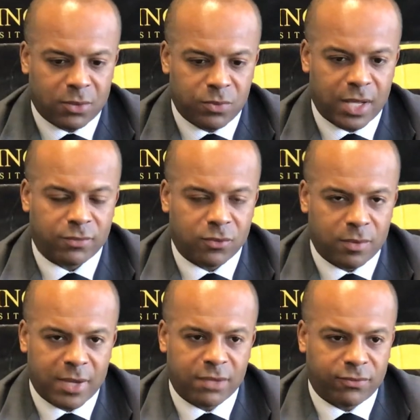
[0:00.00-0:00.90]
we have to
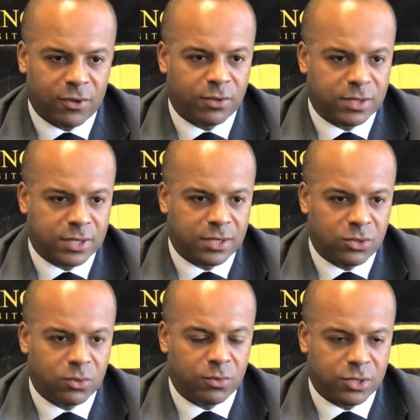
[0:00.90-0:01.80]
remain focused and
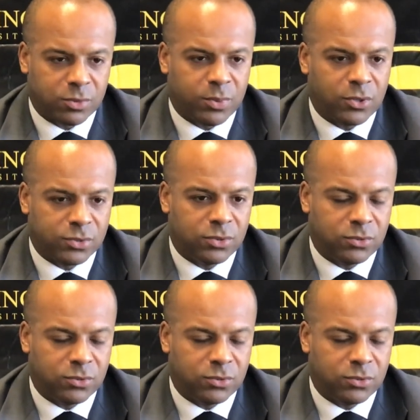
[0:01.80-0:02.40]
do what we're supposed